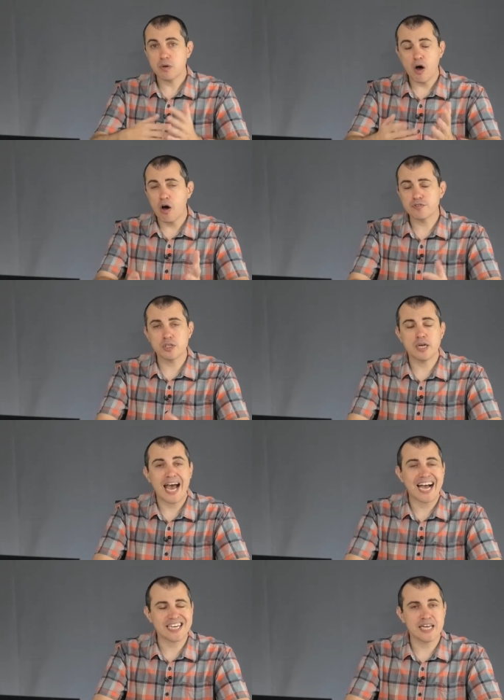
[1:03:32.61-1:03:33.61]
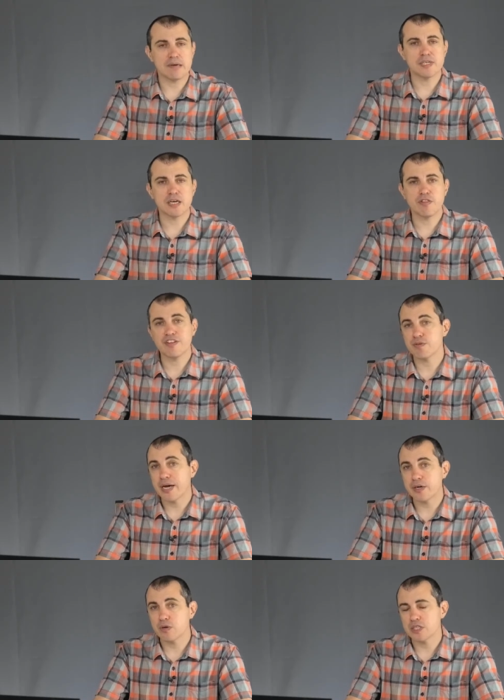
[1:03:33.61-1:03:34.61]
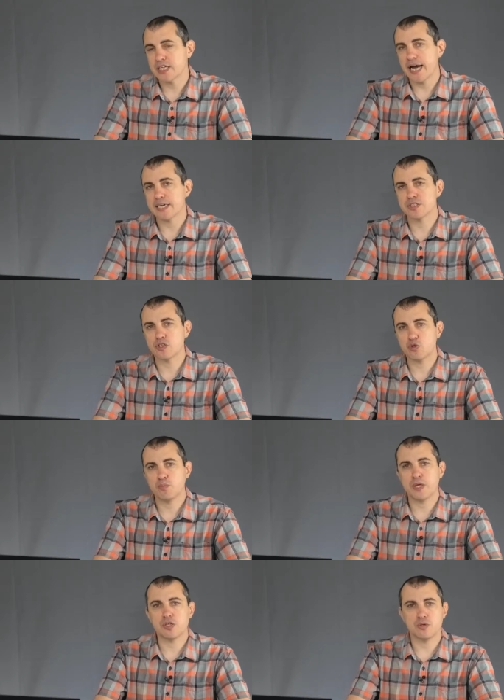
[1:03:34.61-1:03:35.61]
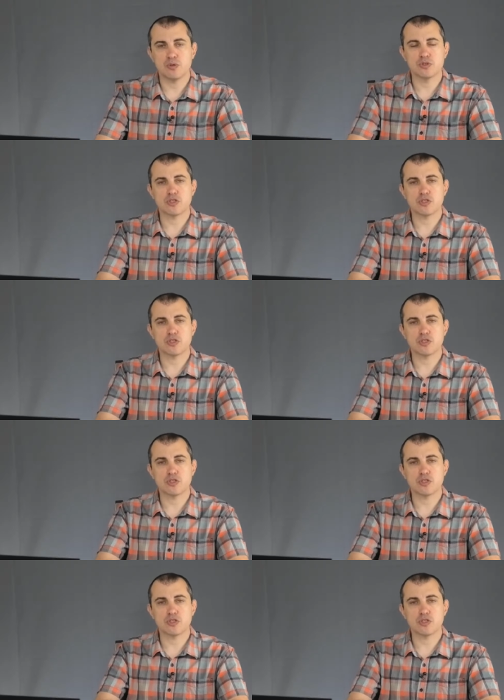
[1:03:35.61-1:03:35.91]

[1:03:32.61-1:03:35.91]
often academic and theoretical attacks that could be used